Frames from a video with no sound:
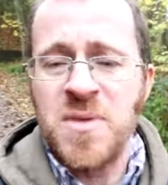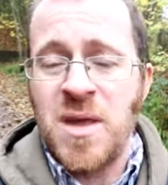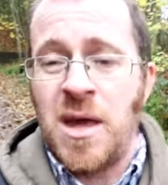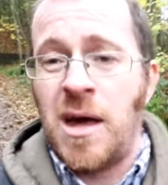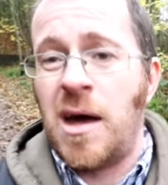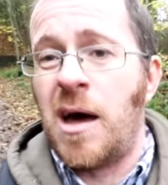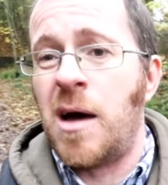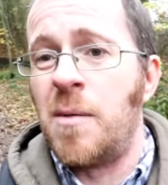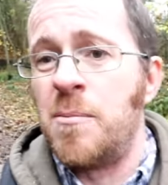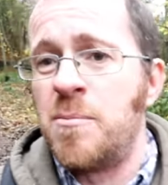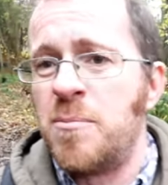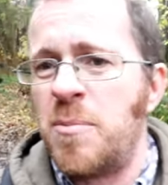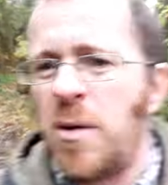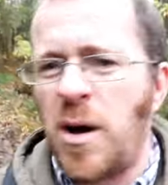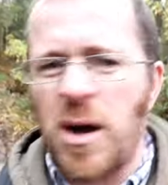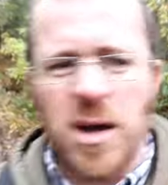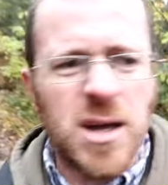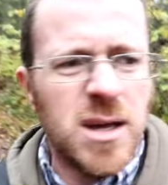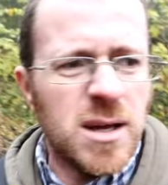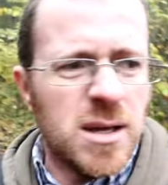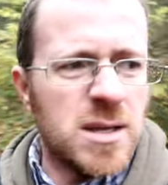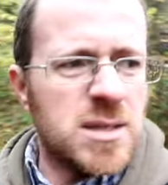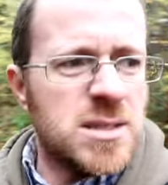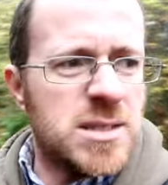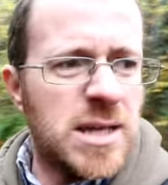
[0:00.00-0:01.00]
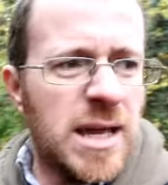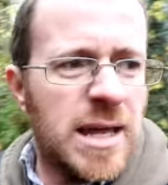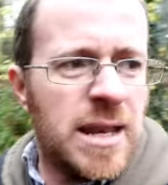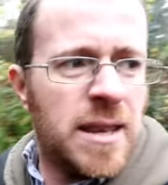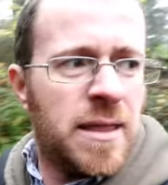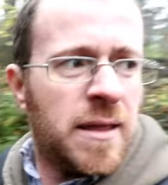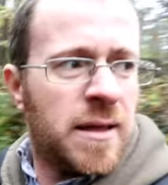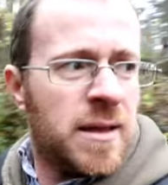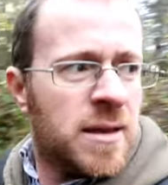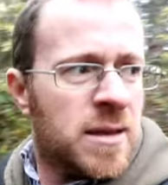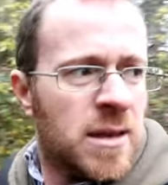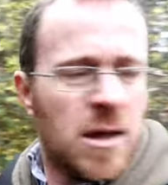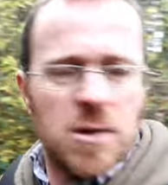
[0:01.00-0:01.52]
Um, but I can't see
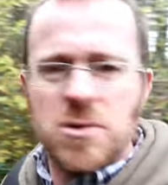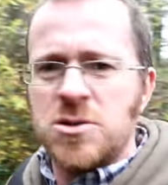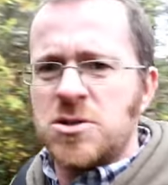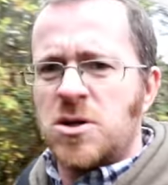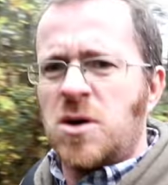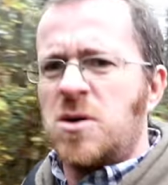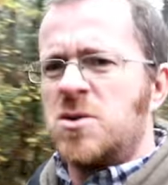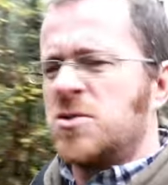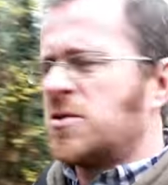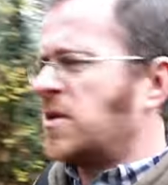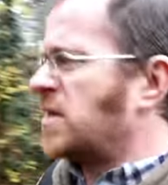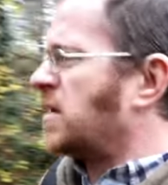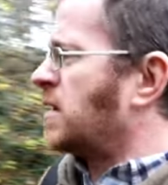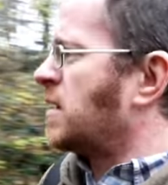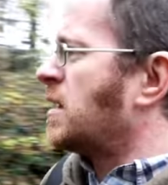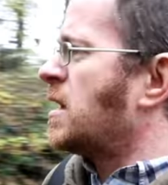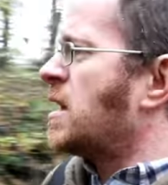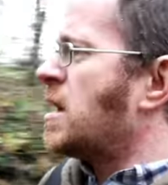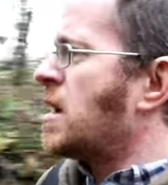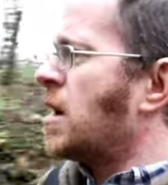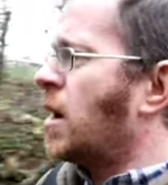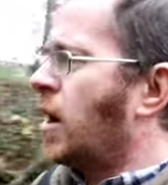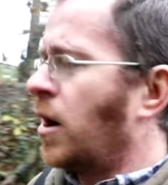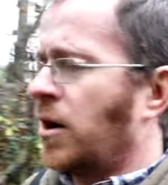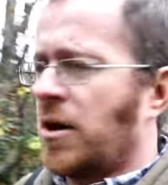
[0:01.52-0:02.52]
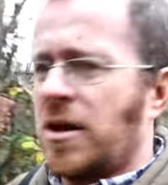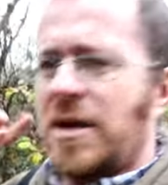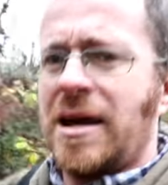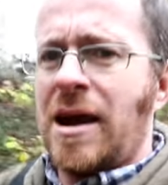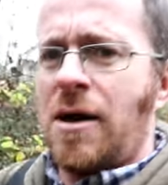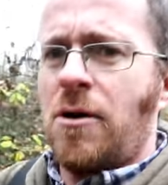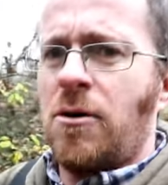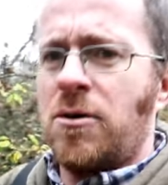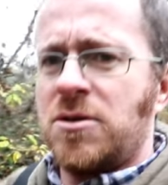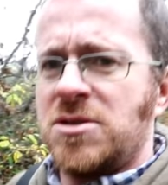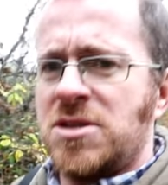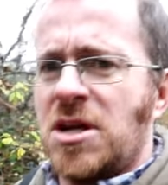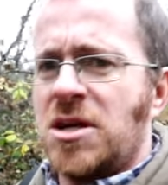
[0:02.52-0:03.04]
anything, no signs or anything. I'm gonna carry
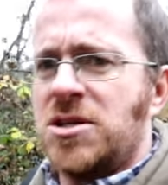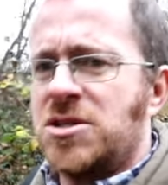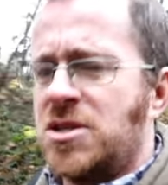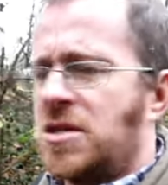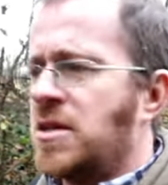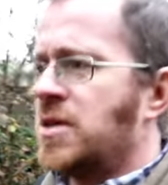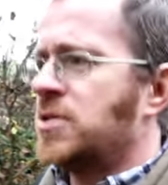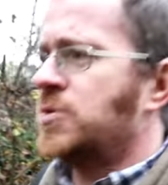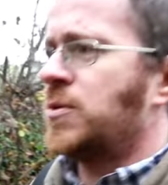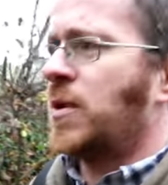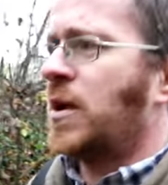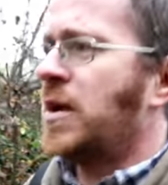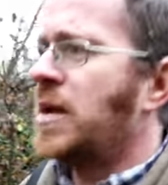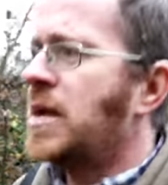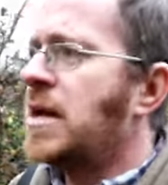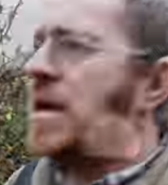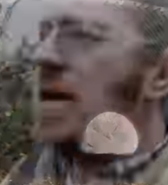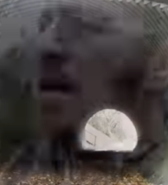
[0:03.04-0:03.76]
on searching this way.